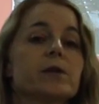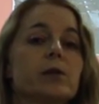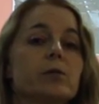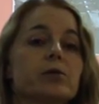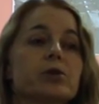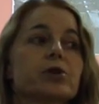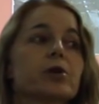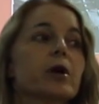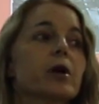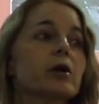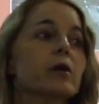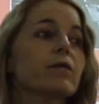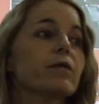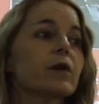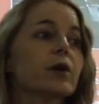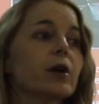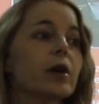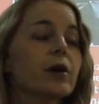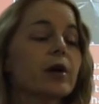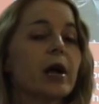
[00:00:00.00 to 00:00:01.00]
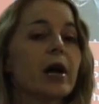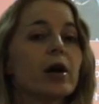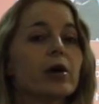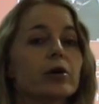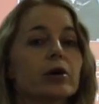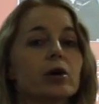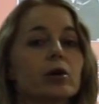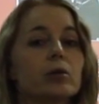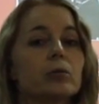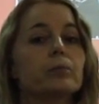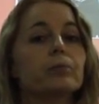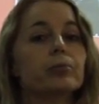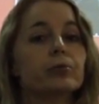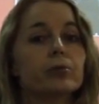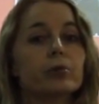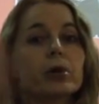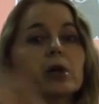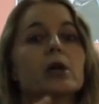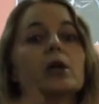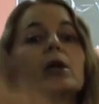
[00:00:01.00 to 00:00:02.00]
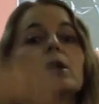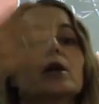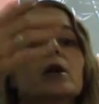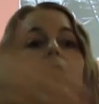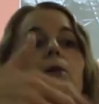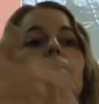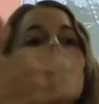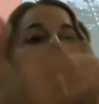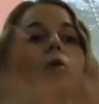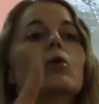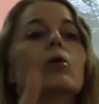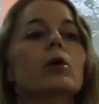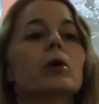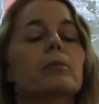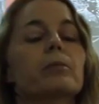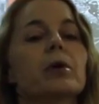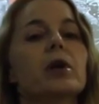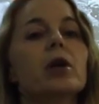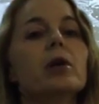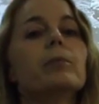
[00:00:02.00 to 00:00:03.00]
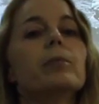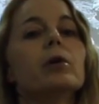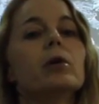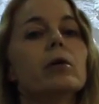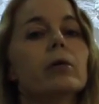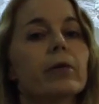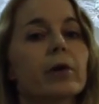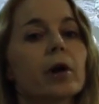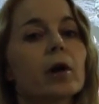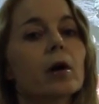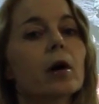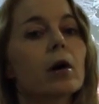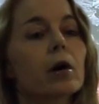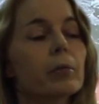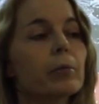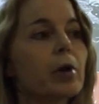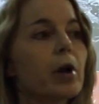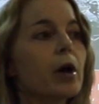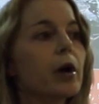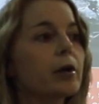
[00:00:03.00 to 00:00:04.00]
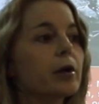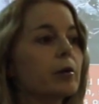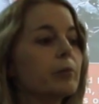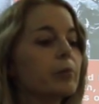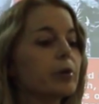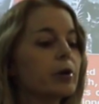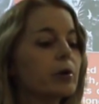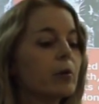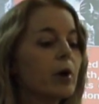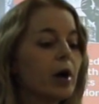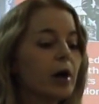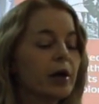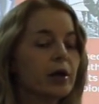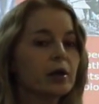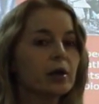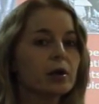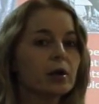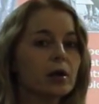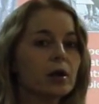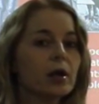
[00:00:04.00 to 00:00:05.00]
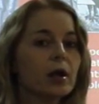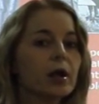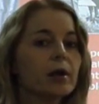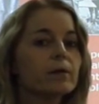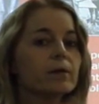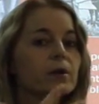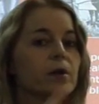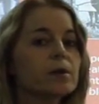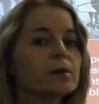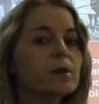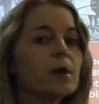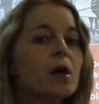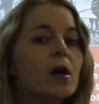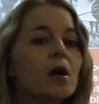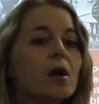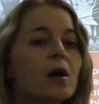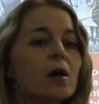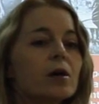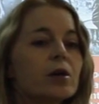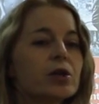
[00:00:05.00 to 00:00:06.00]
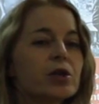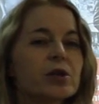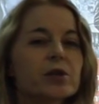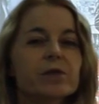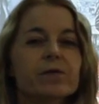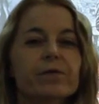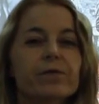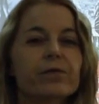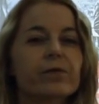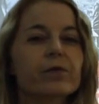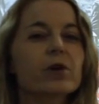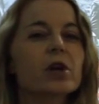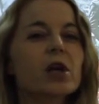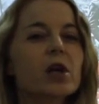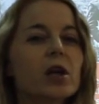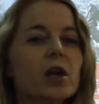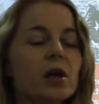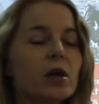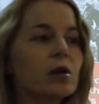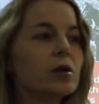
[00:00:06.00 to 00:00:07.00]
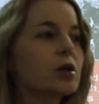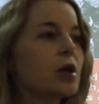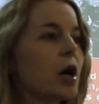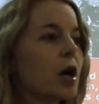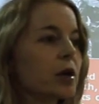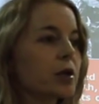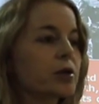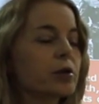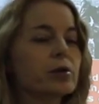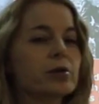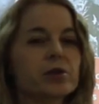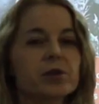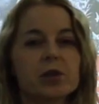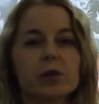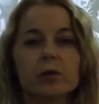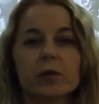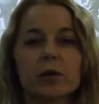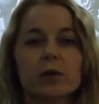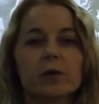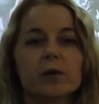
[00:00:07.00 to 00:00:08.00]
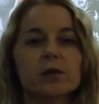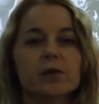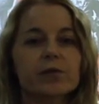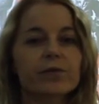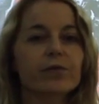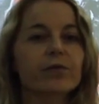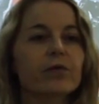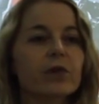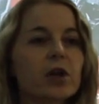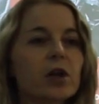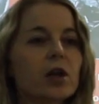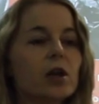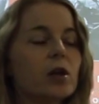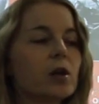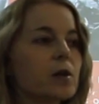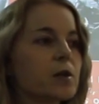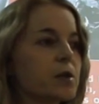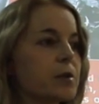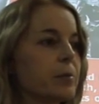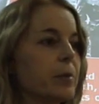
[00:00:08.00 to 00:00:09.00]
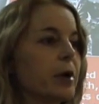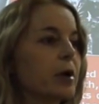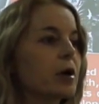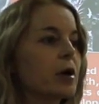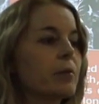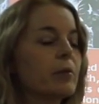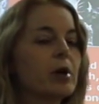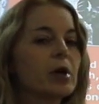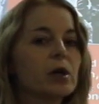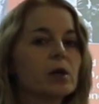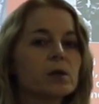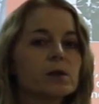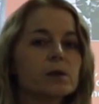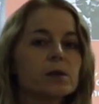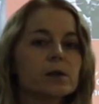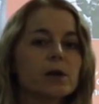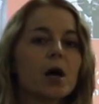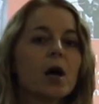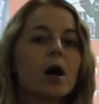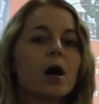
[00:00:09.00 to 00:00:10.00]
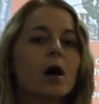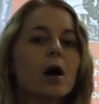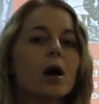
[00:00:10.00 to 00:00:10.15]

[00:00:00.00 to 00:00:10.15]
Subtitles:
He was trying to figure out, how do you breed more people that are blonde and blue-eyed, and he had these just freaky doctors doing these freaky experiments,